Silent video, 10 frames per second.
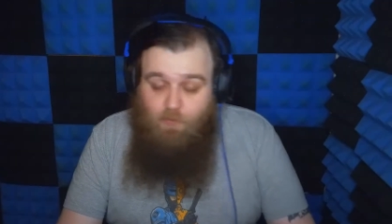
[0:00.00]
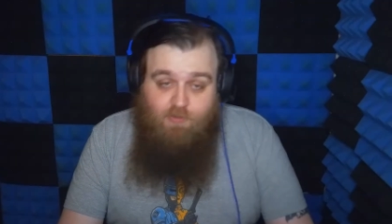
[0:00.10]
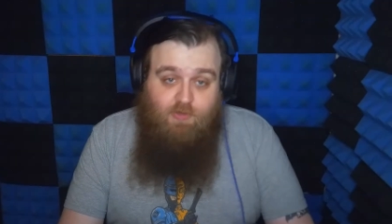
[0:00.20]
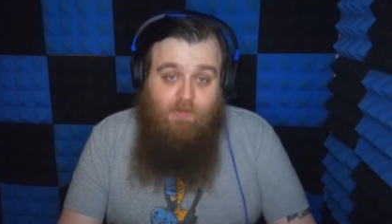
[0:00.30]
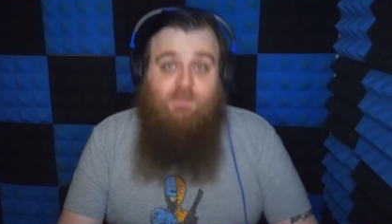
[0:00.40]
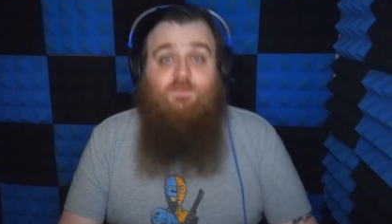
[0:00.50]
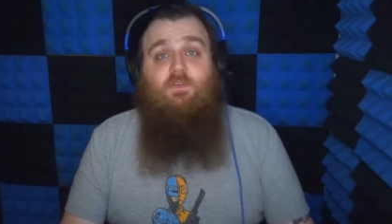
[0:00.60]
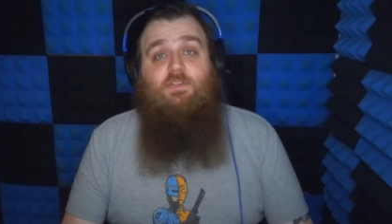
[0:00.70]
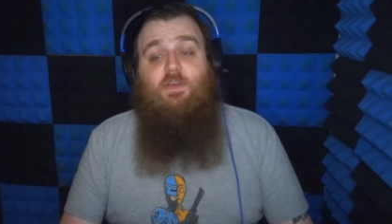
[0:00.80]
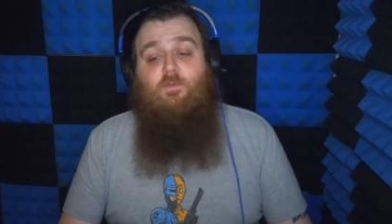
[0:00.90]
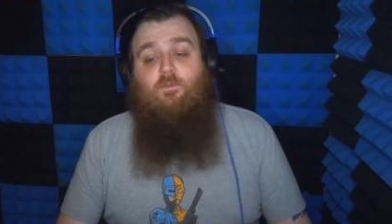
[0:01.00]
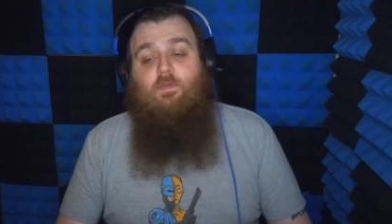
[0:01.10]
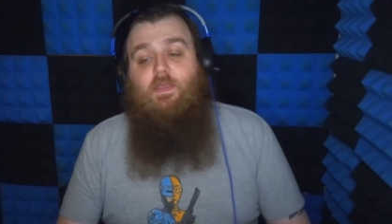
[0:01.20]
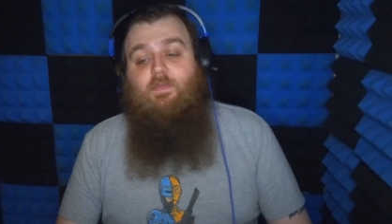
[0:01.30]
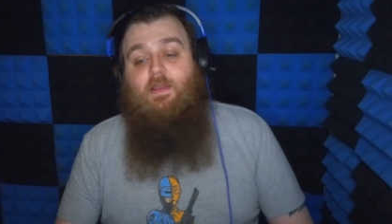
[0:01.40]
want to try this for yourself,
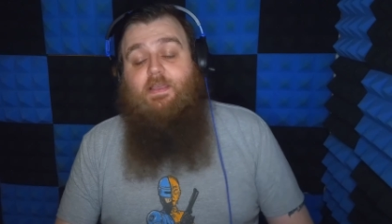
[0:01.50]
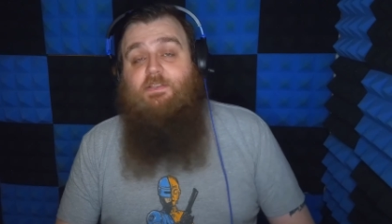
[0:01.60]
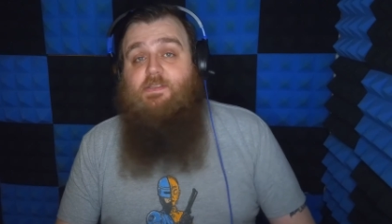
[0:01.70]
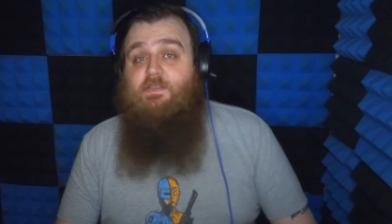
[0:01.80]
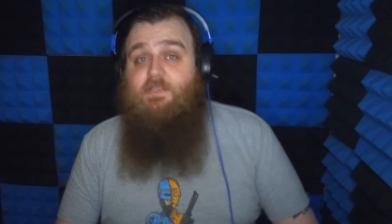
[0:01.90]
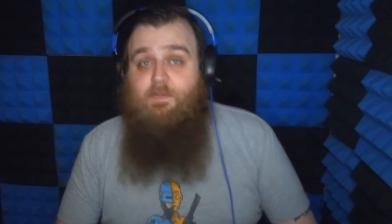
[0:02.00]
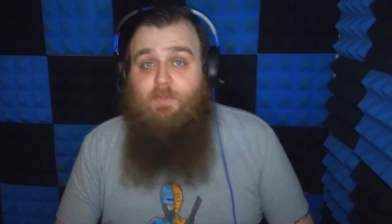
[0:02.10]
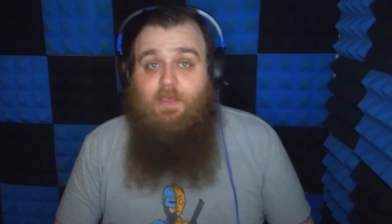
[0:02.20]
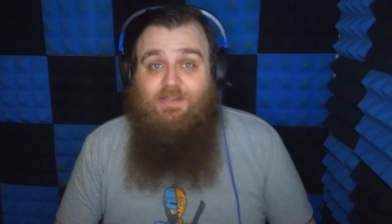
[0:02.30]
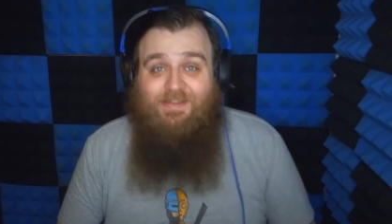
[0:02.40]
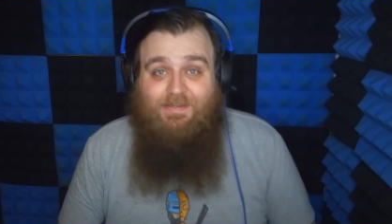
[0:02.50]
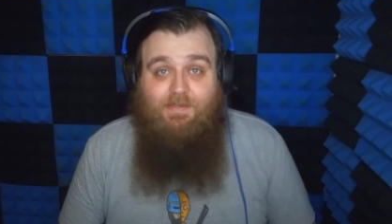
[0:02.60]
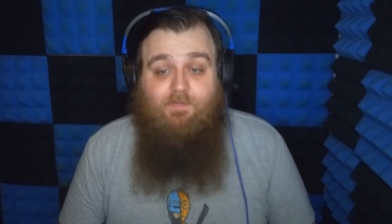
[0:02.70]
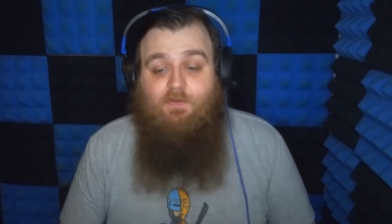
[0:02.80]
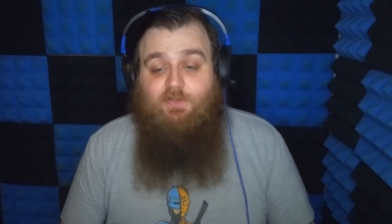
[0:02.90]
then the link to the Steam page is
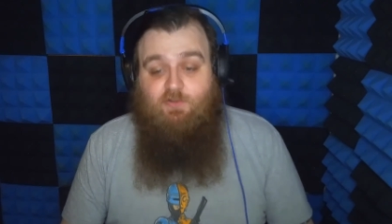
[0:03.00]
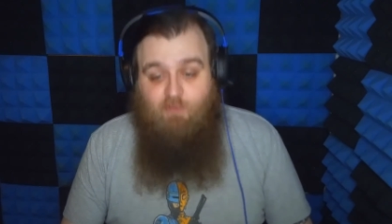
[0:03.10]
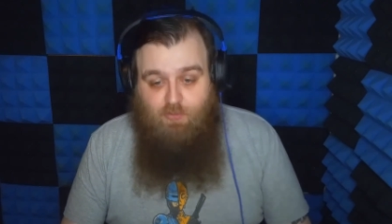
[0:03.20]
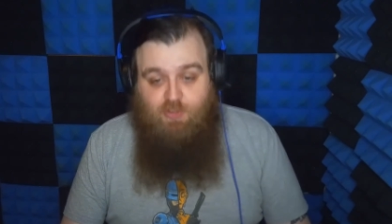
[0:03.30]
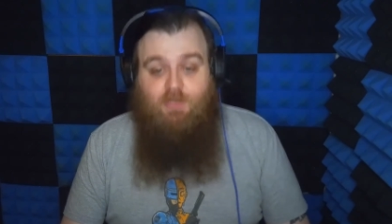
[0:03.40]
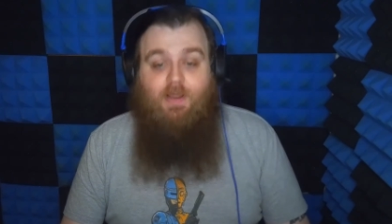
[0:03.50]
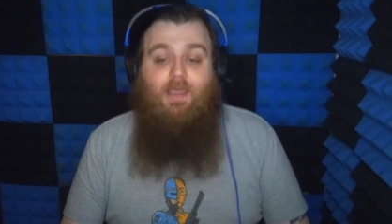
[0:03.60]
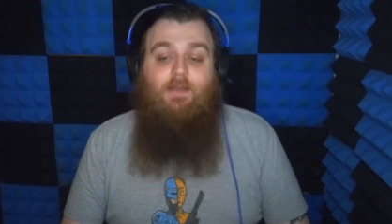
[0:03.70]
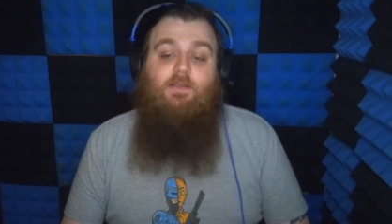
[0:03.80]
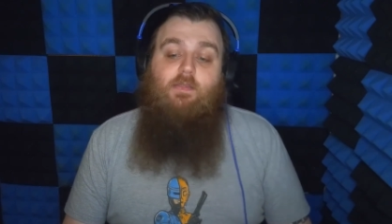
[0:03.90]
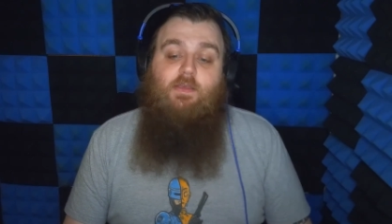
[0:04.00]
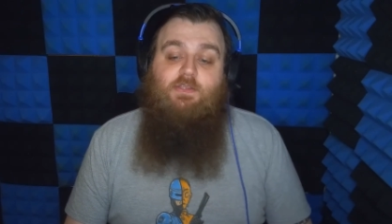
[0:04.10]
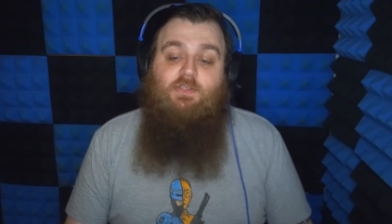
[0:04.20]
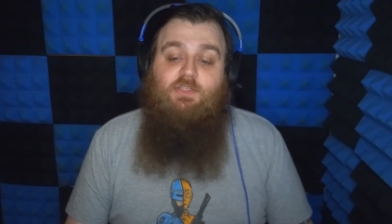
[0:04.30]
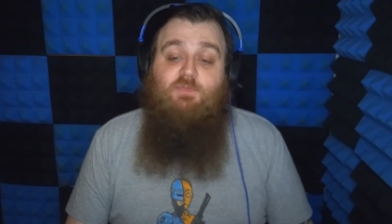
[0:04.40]
in the description, and
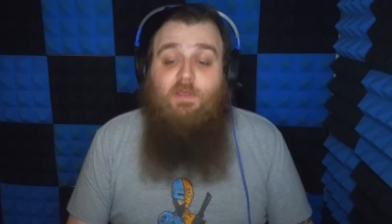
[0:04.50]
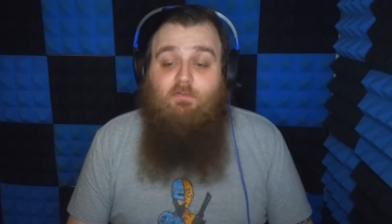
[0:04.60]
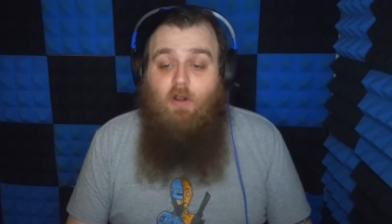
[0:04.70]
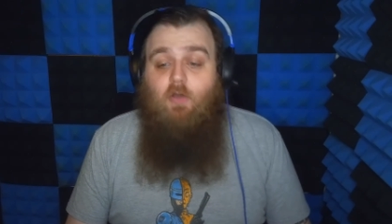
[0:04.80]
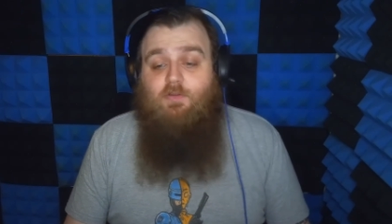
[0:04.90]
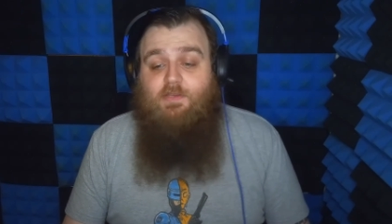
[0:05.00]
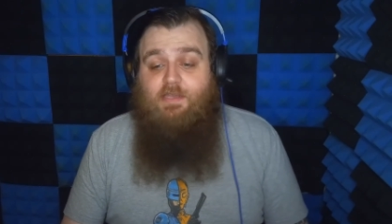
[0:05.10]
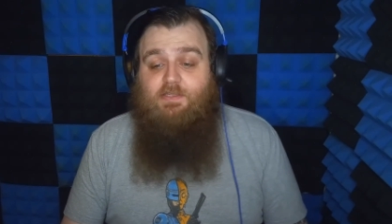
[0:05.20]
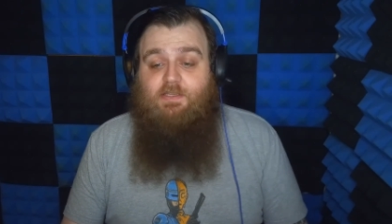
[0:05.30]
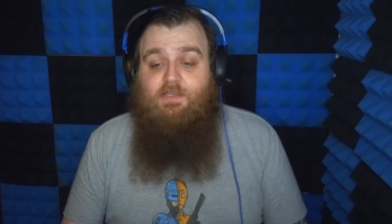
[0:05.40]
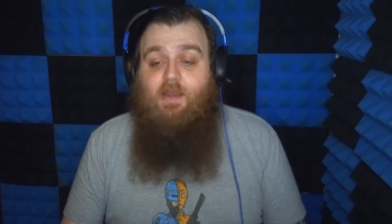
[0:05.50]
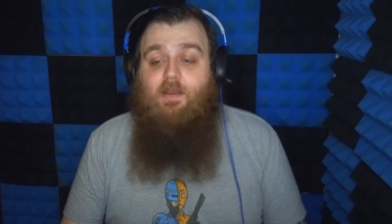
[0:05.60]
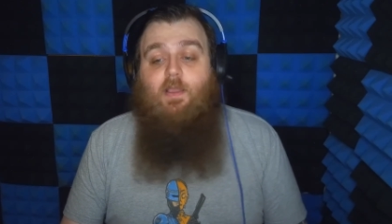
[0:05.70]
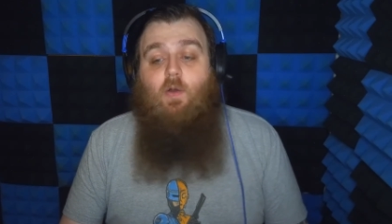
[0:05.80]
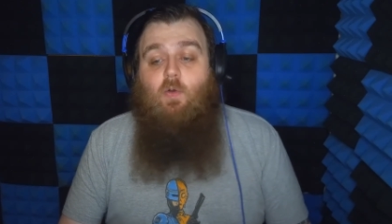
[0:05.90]
this speedrun contest is
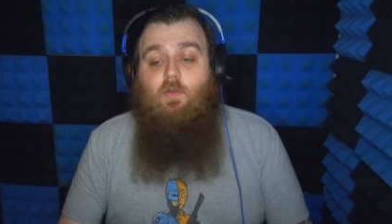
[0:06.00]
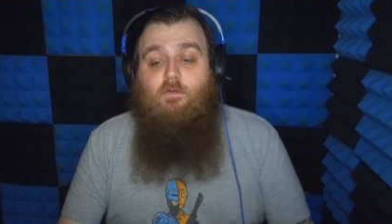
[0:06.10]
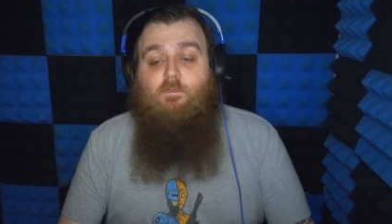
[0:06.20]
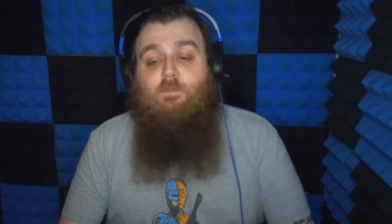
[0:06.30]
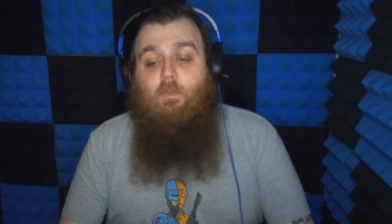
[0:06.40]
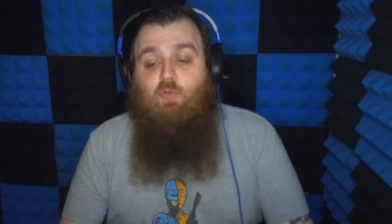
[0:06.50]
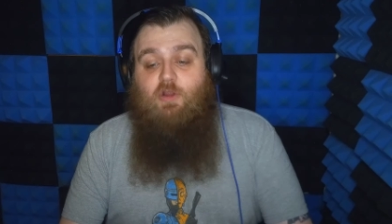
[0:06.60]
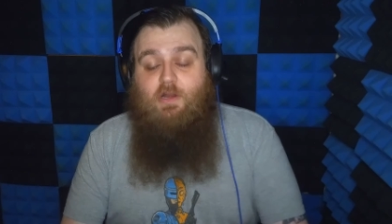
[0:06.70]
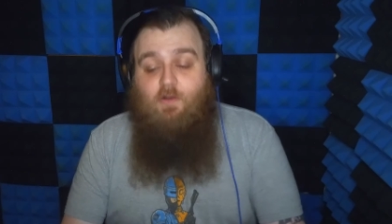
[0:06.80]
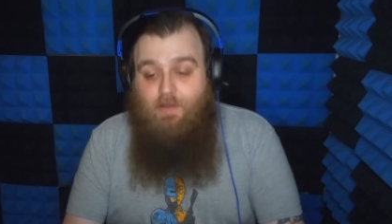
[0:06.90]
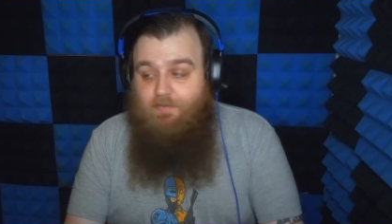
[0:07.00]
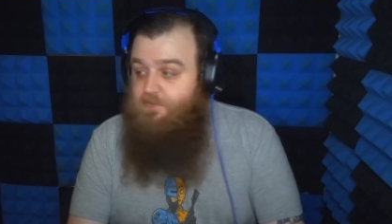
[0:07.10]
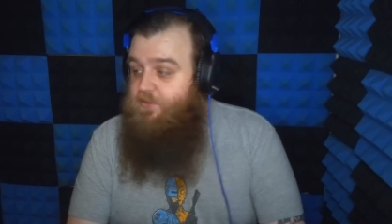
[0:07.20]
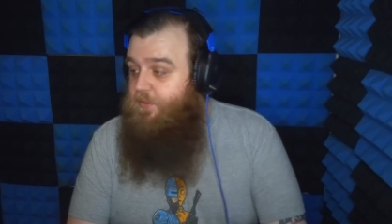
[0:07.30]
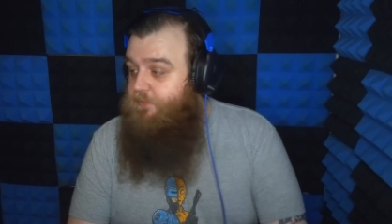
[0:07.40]
ending on February 9th,
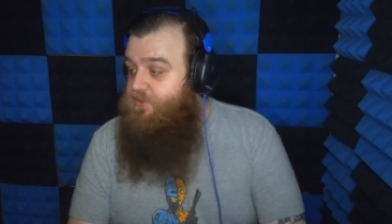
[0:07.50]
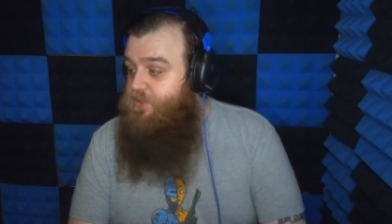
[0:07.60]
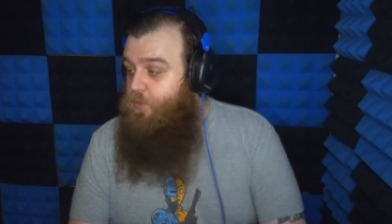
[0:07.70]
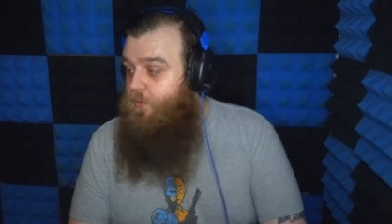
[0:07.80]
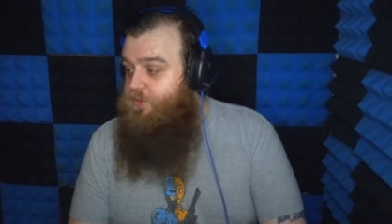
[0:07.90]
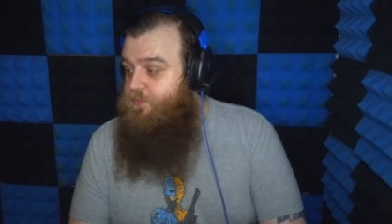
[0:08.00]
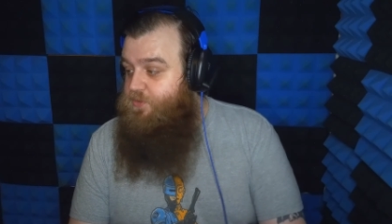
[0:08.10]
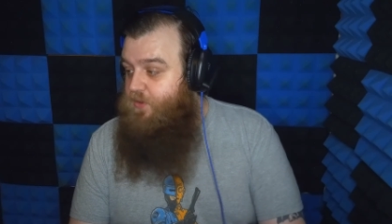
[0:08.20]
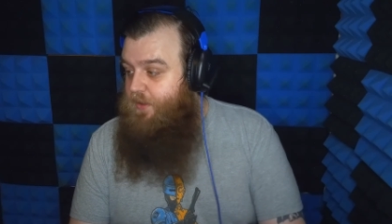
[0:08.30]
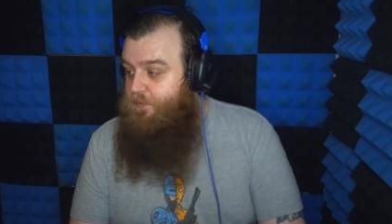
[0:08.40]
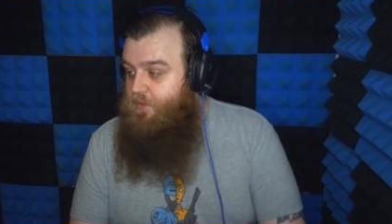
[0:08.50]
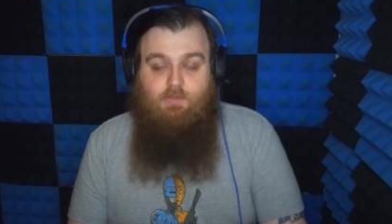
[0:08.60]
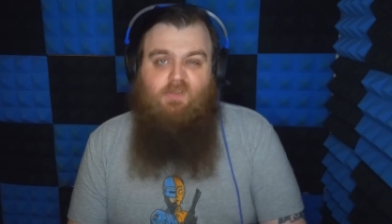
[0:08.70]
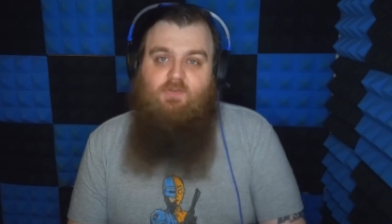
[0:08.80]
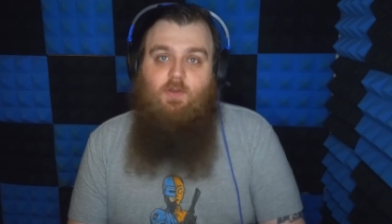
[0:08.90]
so you've still got some time.
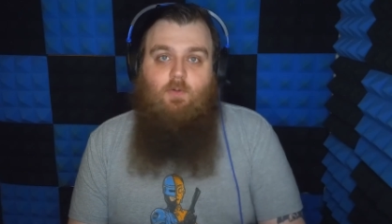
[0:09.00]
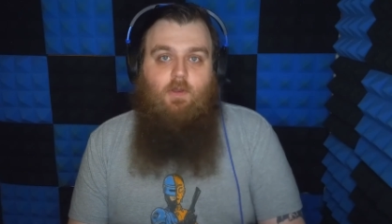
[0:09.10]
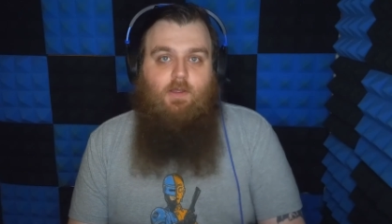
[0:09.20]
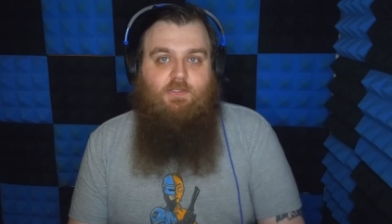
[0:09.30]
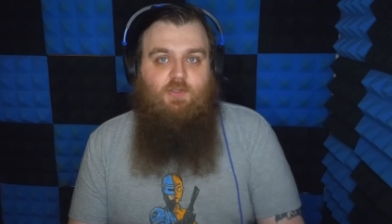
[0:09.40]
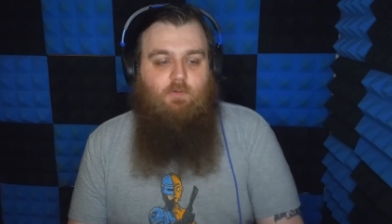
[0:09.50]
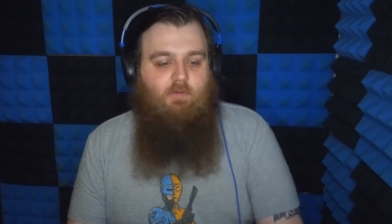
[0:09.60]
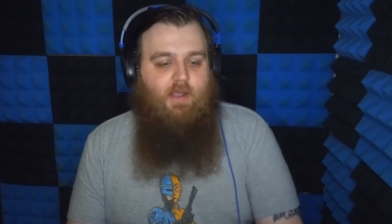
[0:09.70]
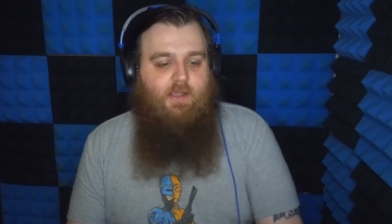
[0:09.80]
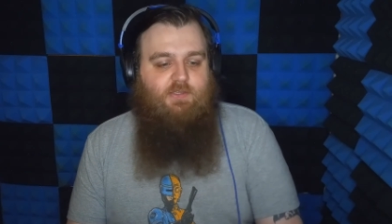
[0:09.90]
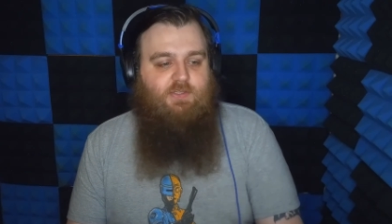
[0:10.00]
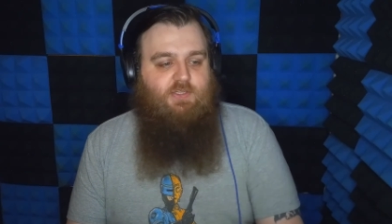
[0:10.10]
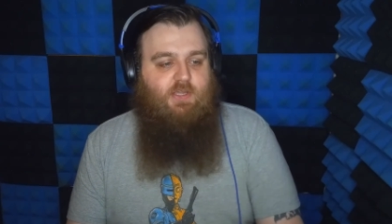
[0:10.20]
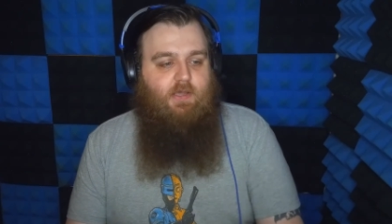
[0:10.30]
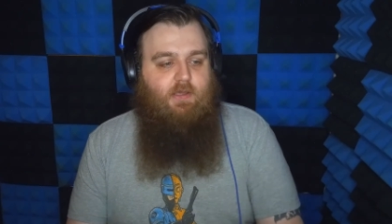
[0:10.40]
You've still got like two, three days
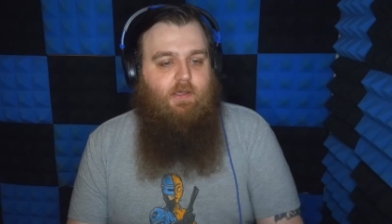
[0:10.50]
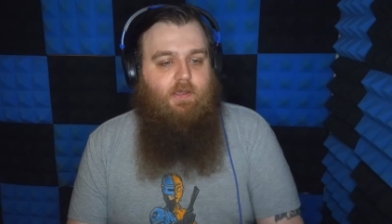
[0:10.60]
to